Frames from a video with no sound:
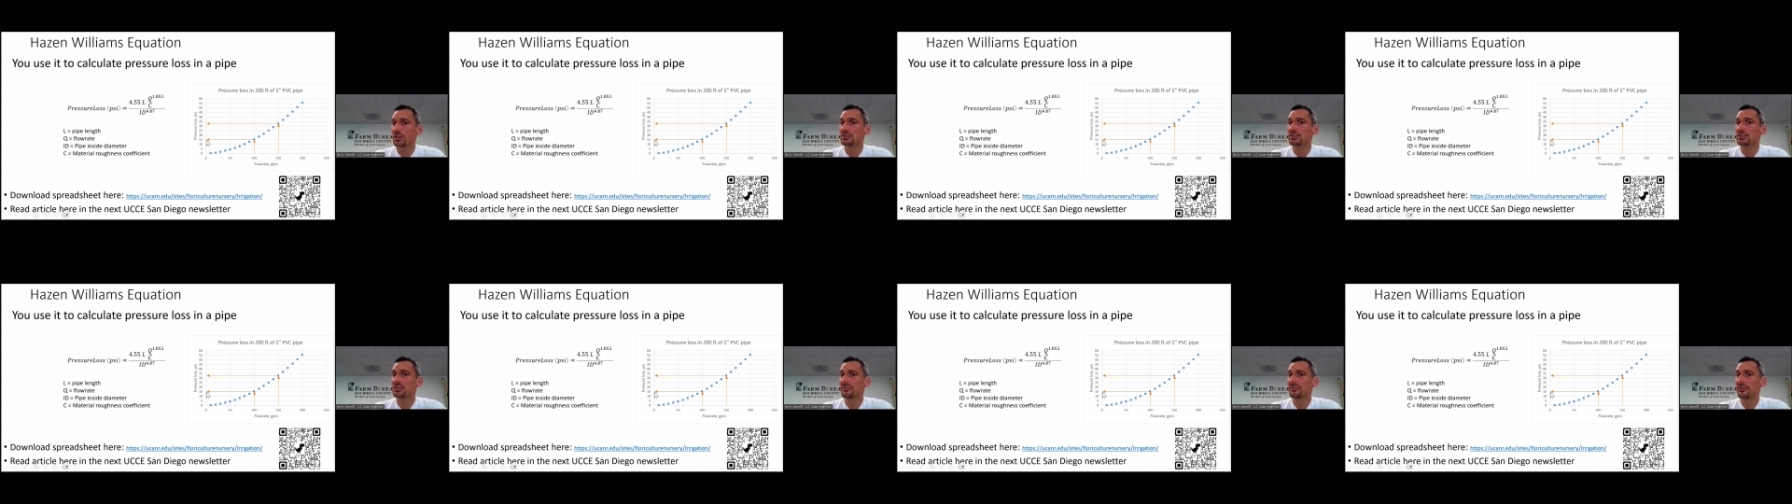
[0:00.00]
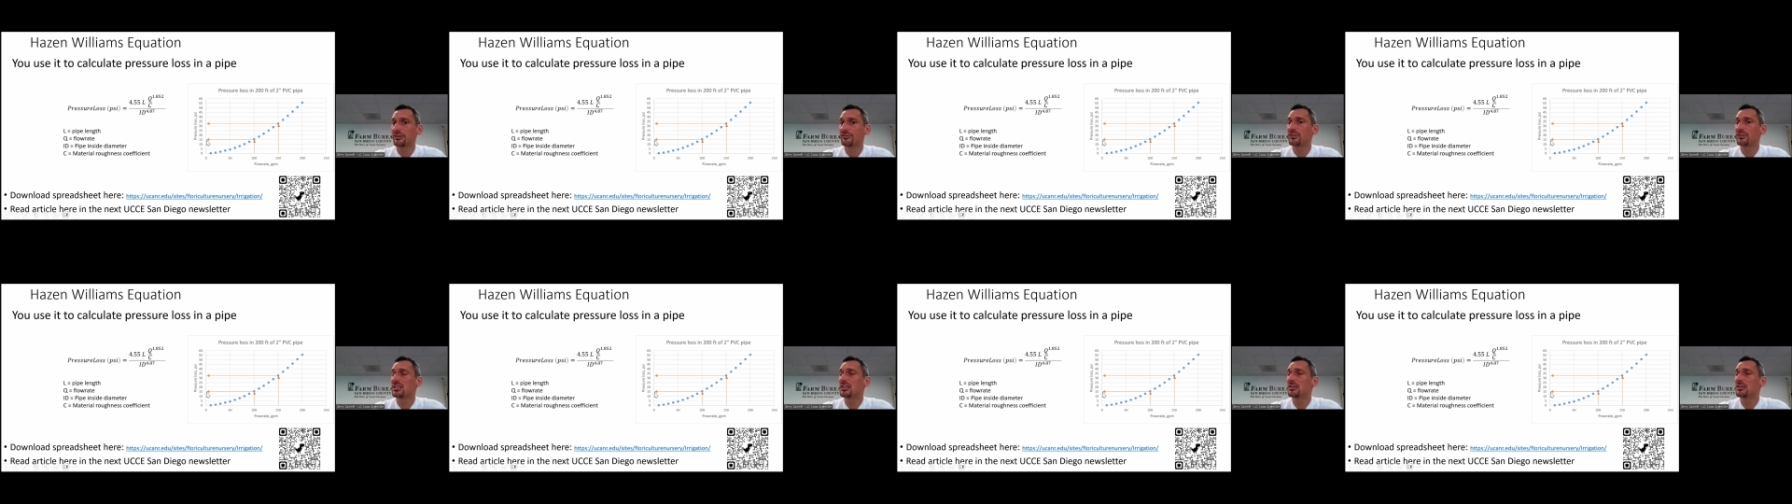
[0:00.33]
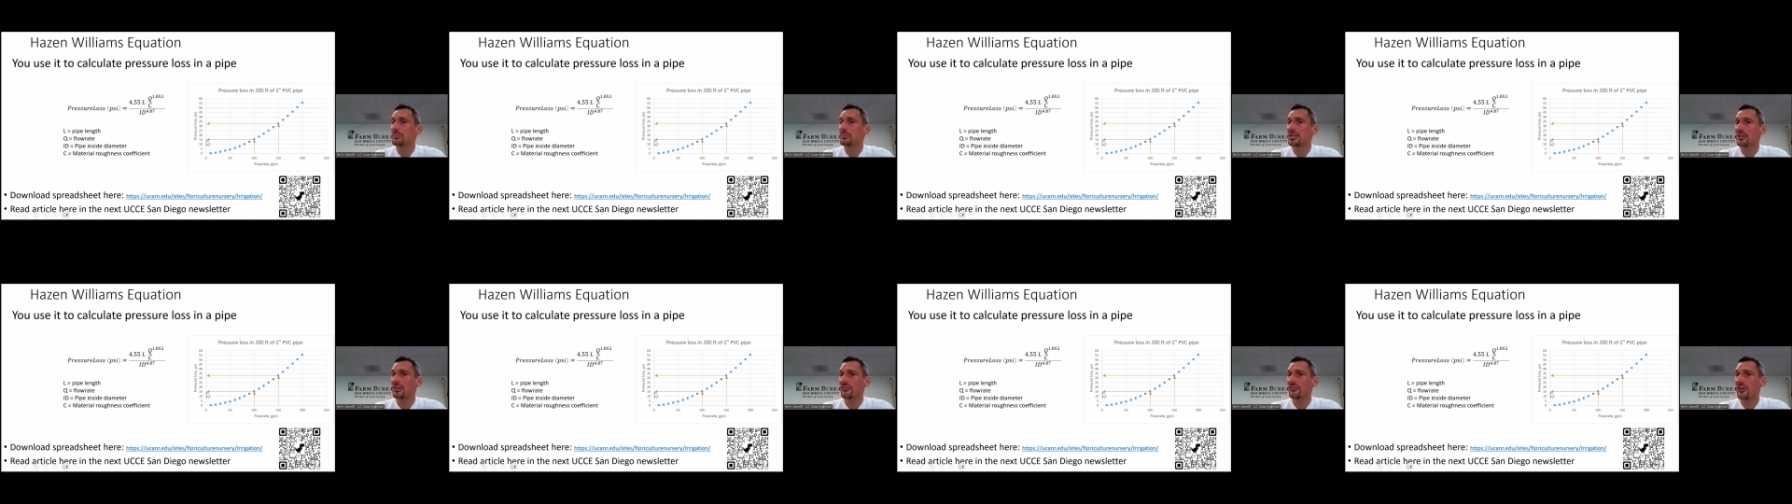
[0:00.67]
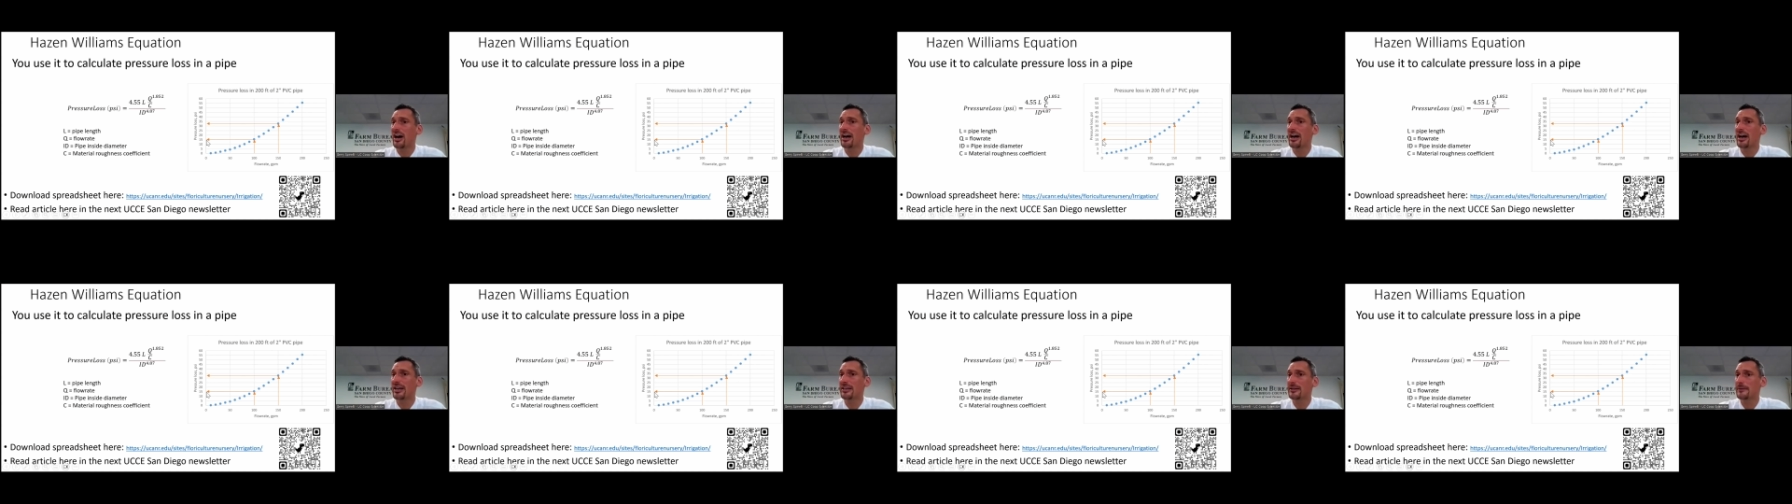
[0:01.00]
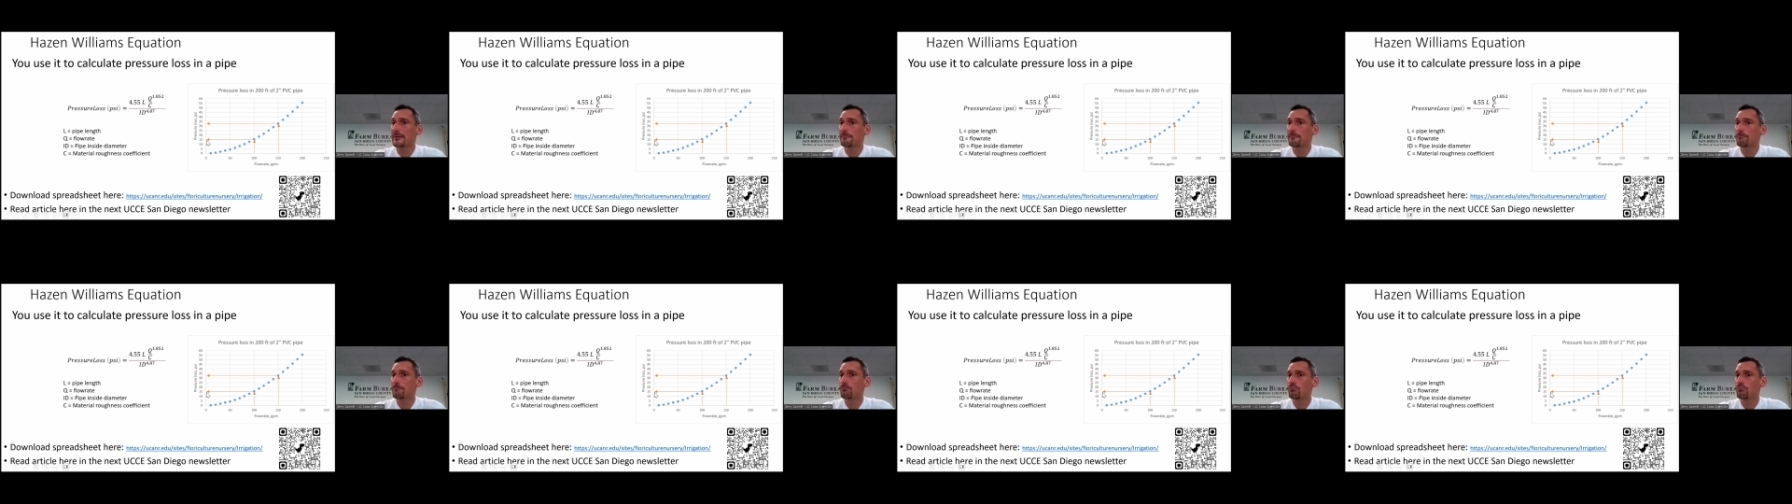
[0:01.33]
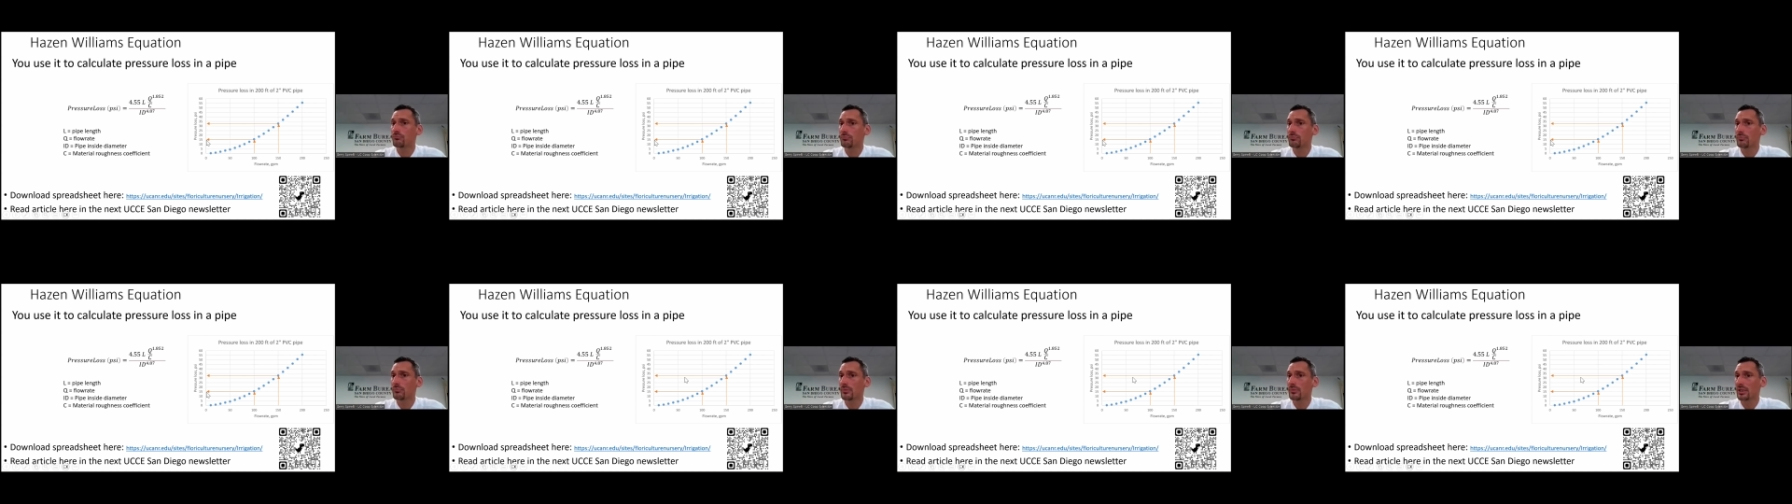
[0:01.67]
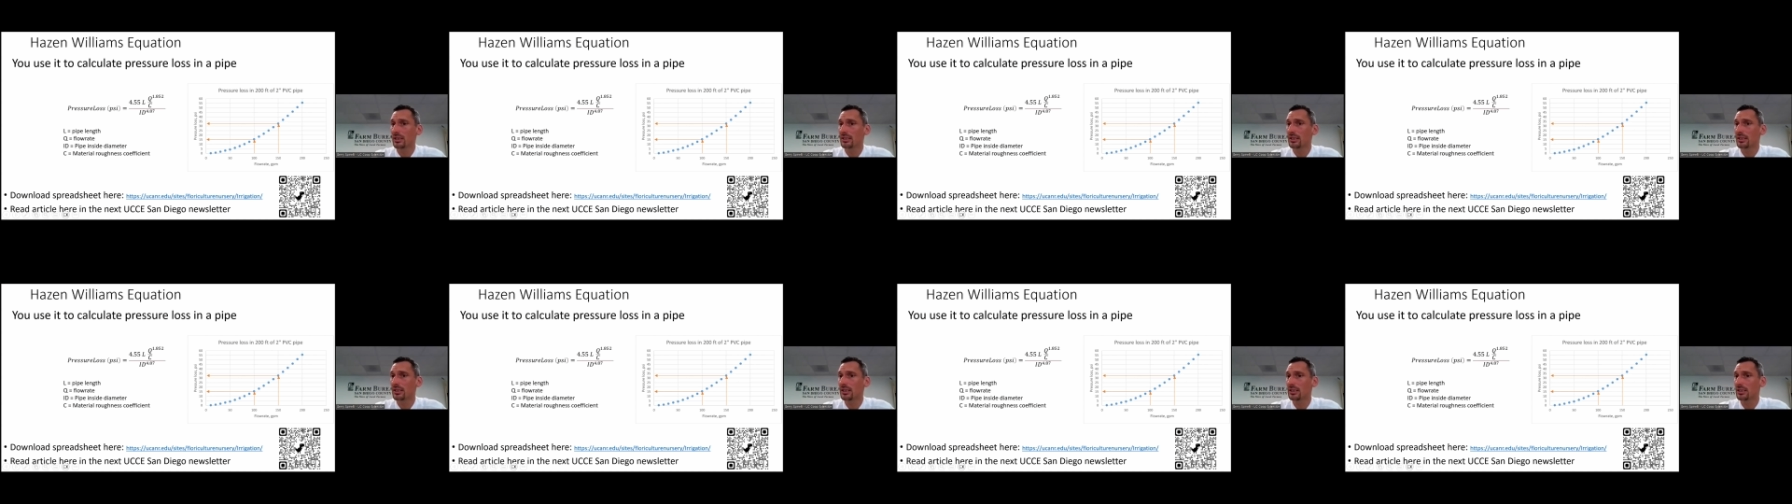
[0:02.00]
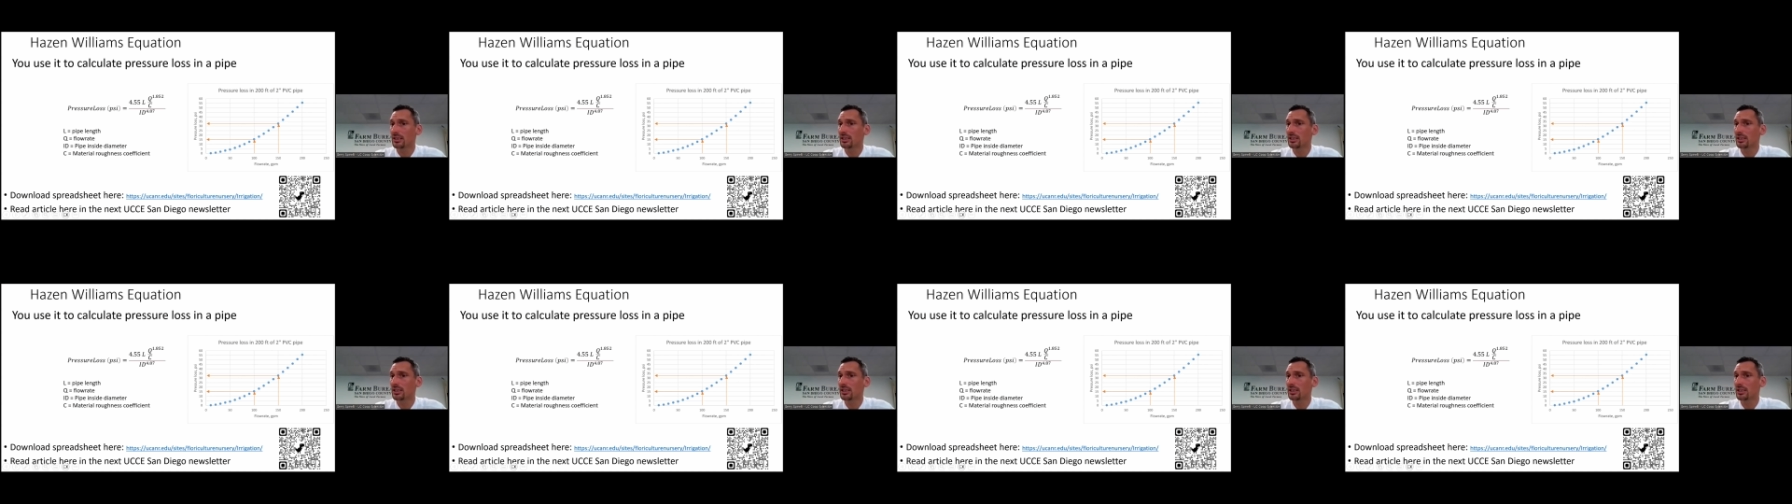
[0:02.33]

loss is 15 psi in a